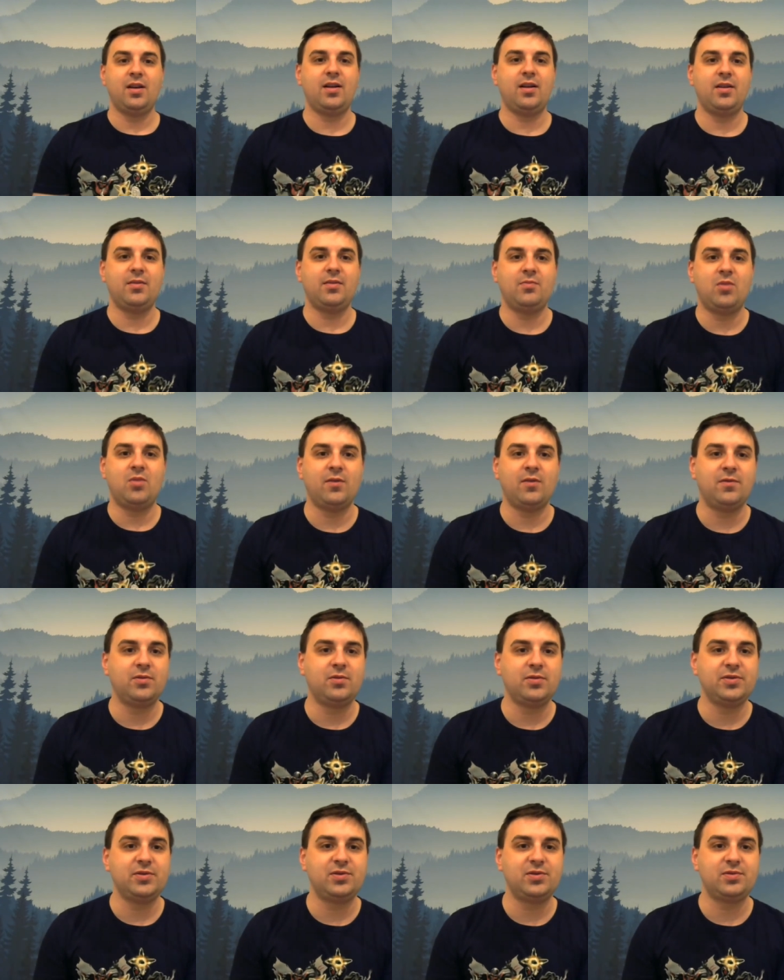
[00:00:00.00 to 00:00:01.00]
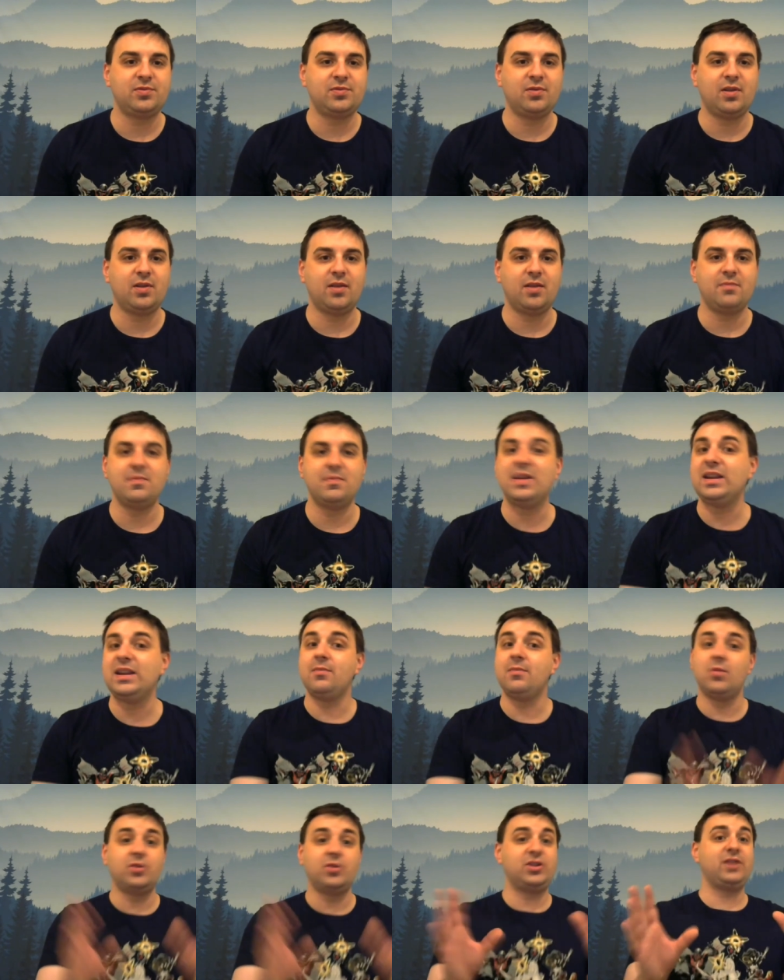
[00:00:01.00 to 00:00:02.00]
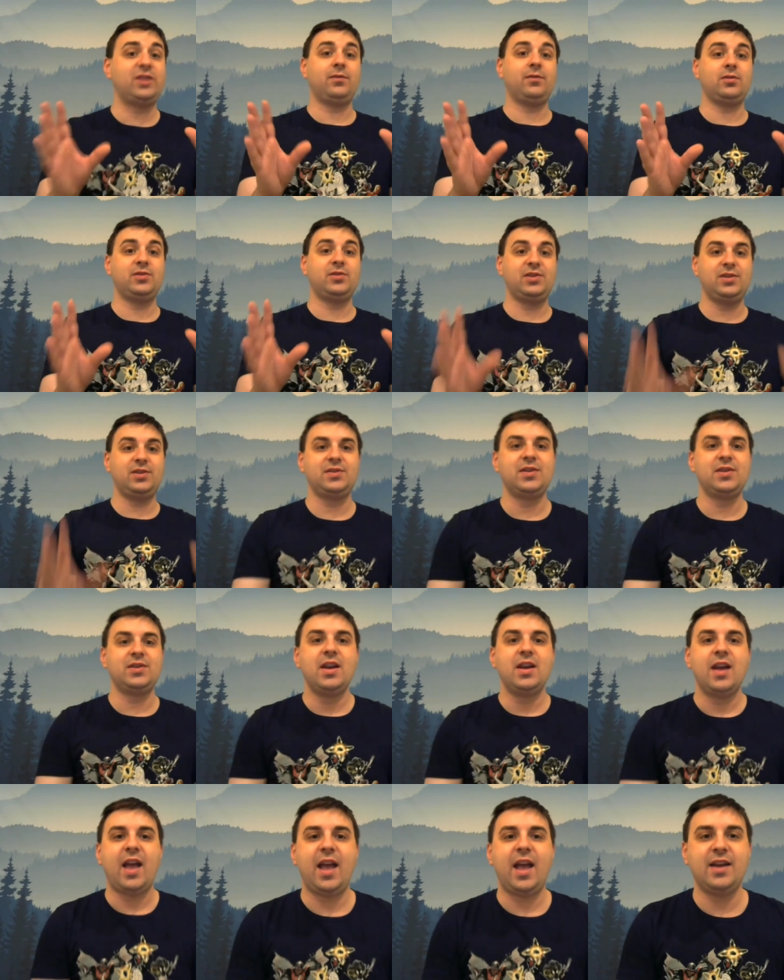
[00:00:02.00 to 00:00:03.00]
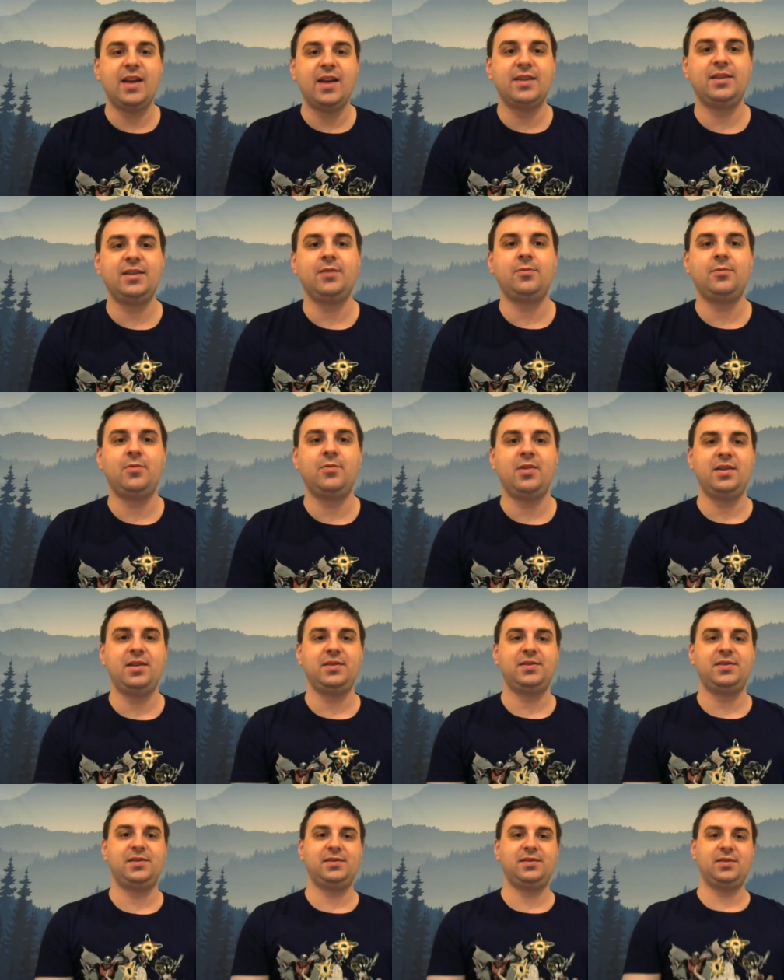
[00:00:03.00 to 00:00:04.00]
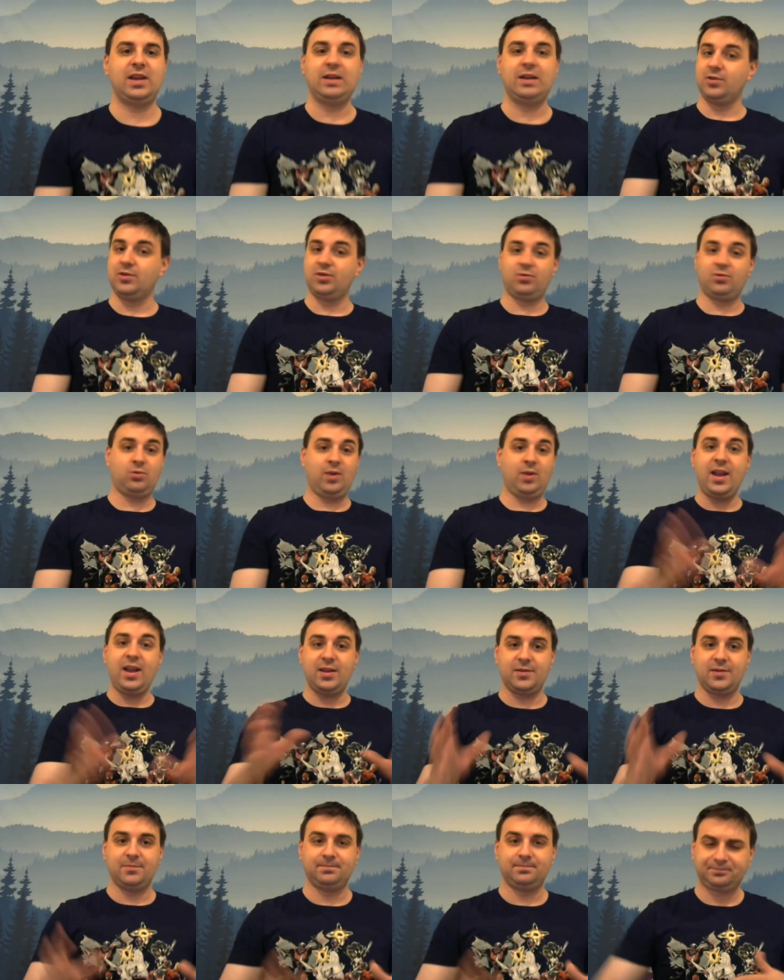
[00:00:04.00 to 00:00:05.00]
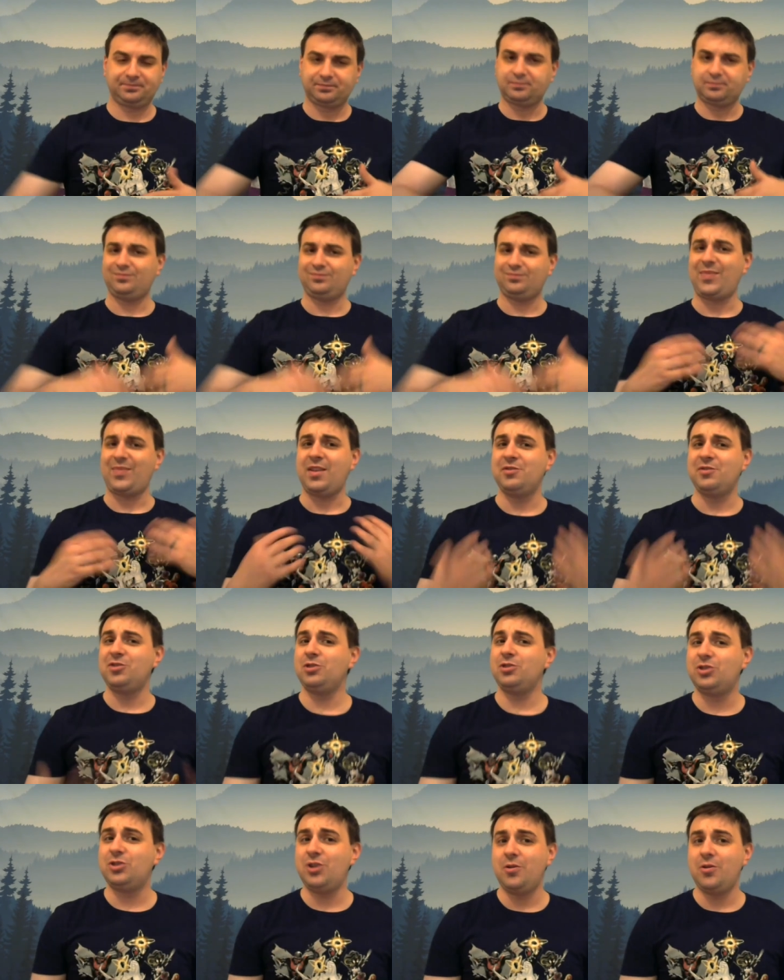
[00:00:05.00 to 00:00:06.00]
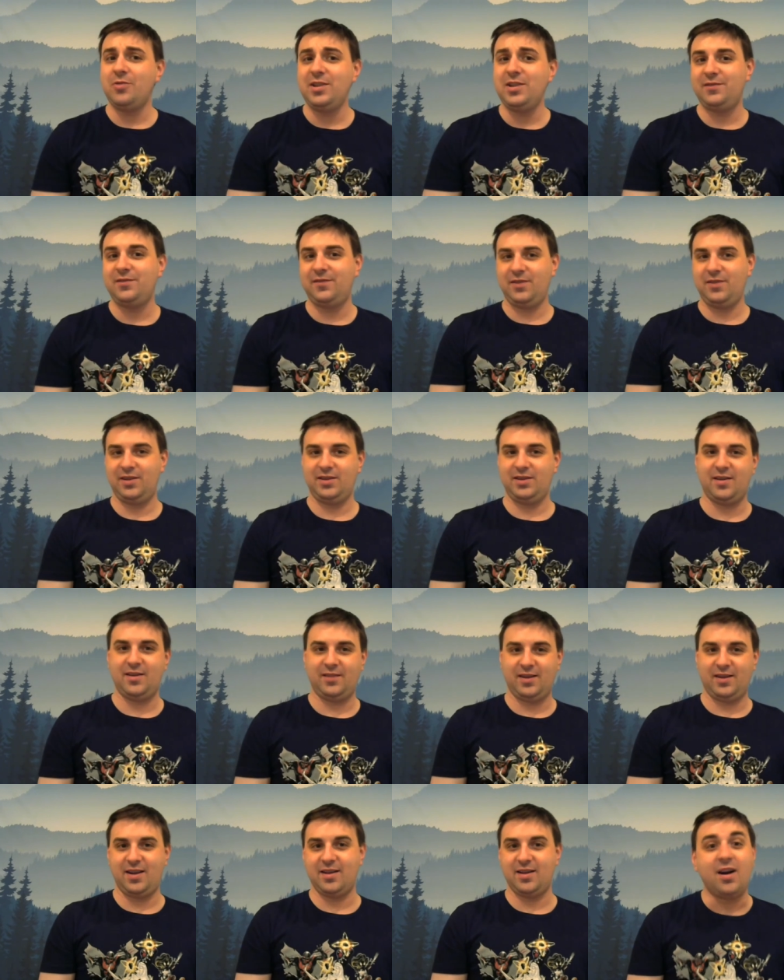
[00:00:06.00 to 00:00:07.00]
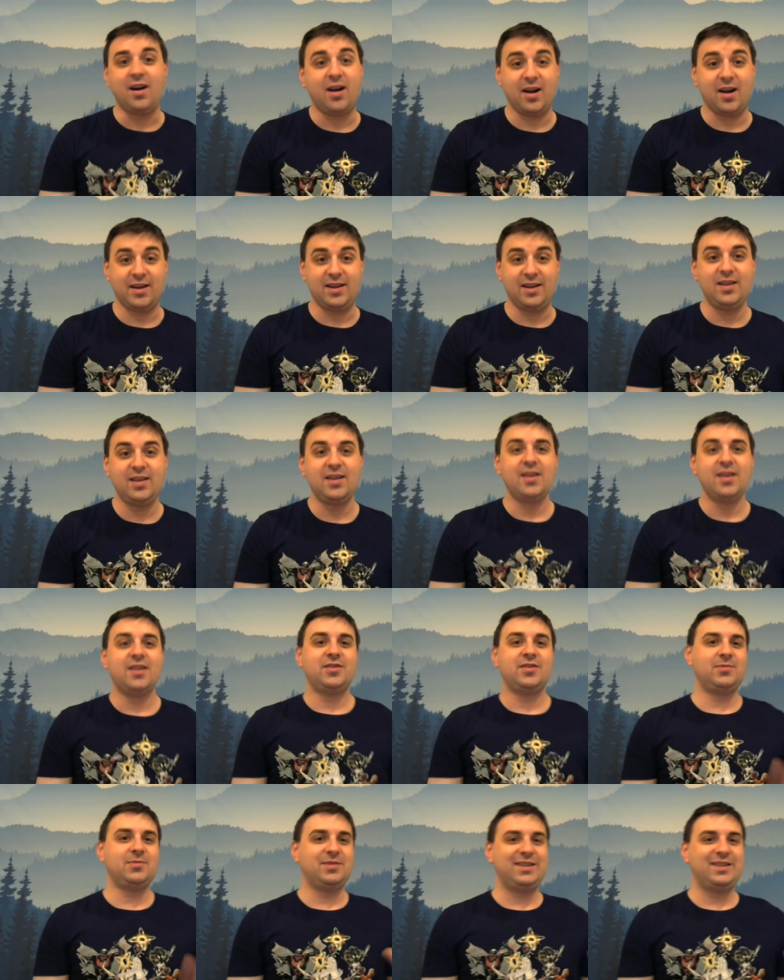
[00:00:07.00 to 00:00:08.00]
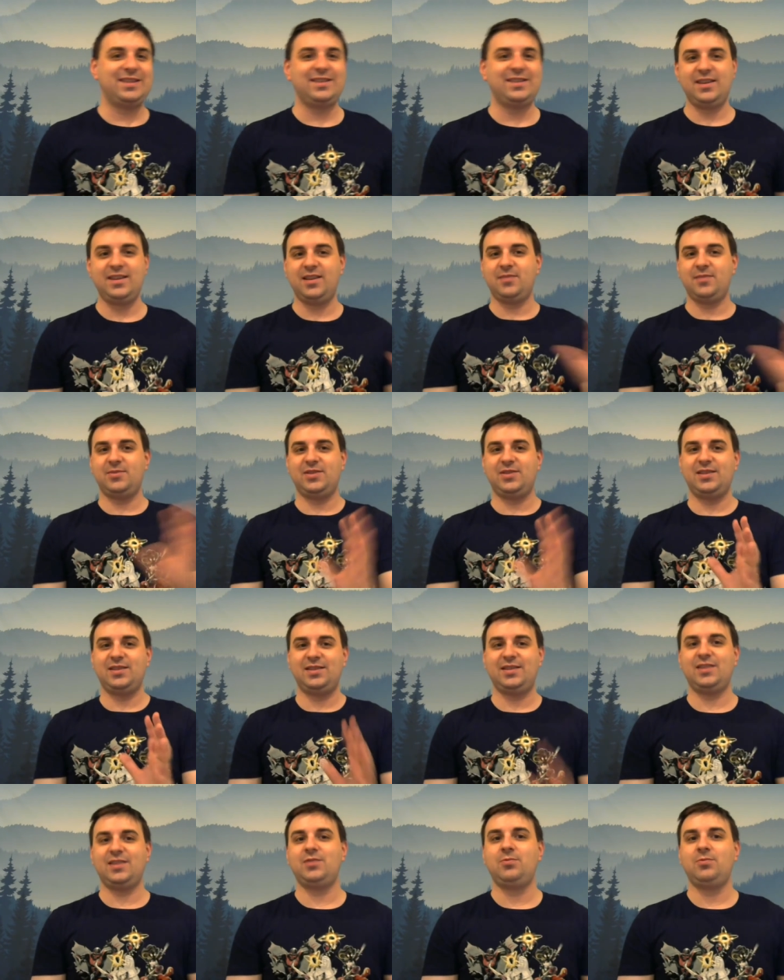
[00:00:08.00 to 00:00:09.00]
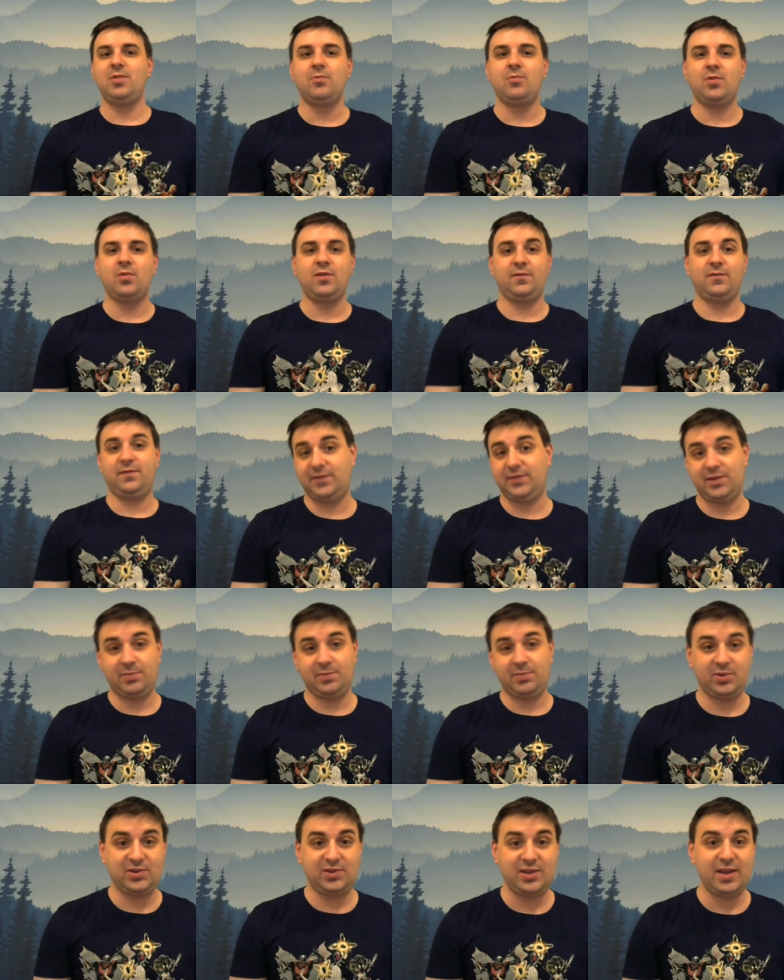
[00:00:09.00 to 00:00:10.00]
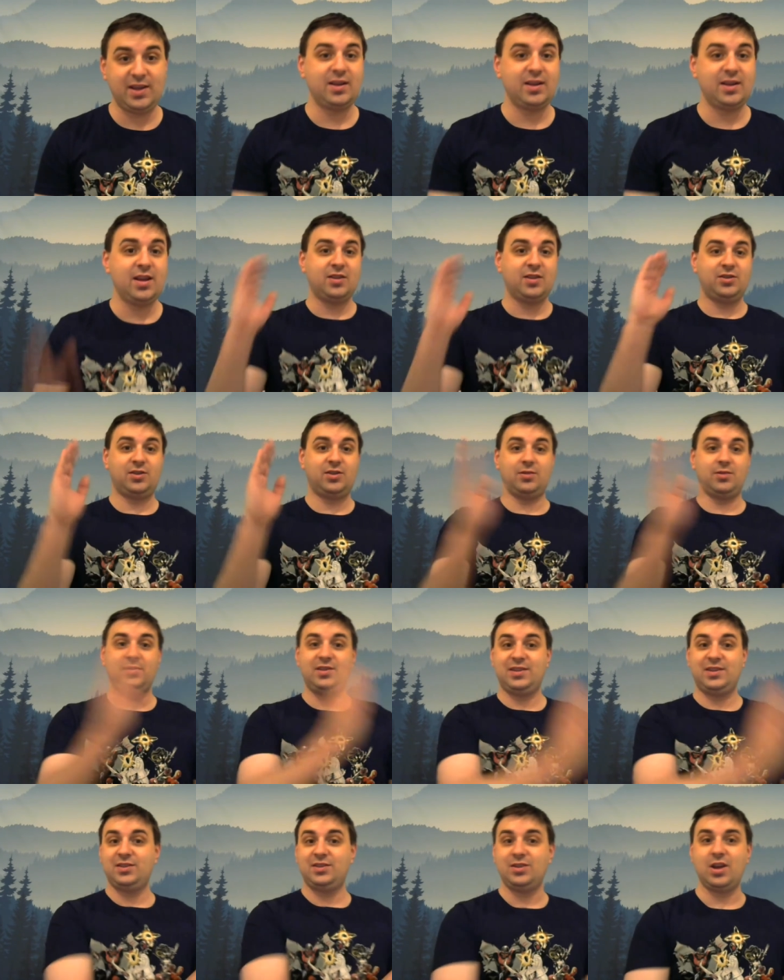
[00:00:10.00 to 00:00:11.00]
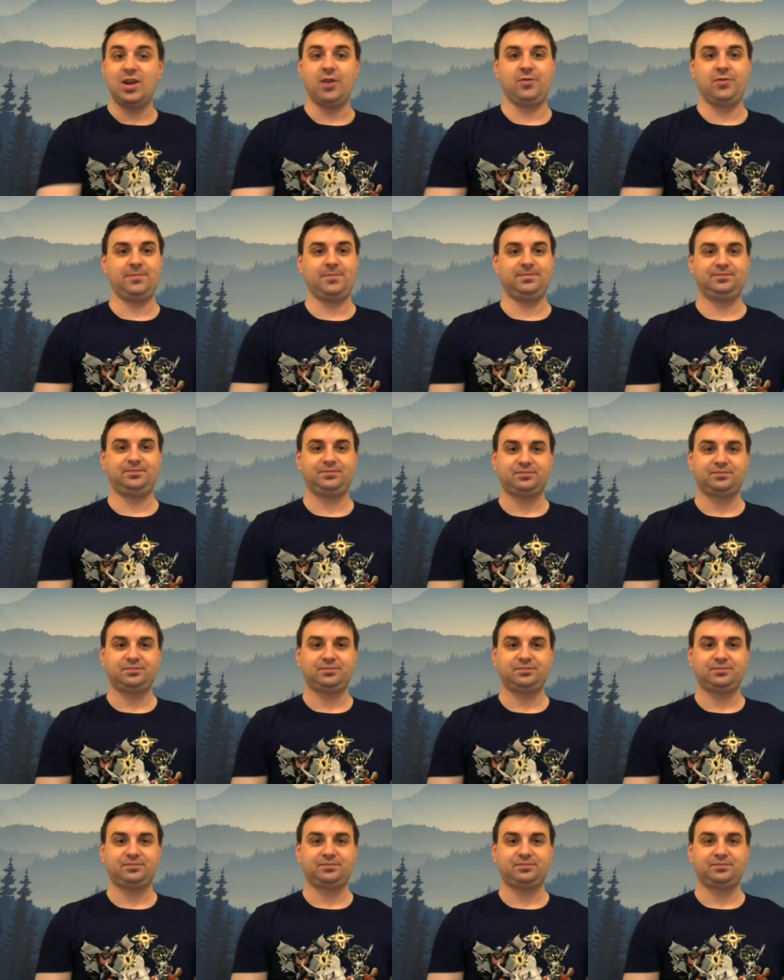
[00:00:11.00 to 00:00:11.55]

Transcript: uh, Marvel's uh, many multiverses, and it was and it was great. So Sony's feeling kind of haughty. So when Disney comes in and says, we want fifty percent, Sony says no.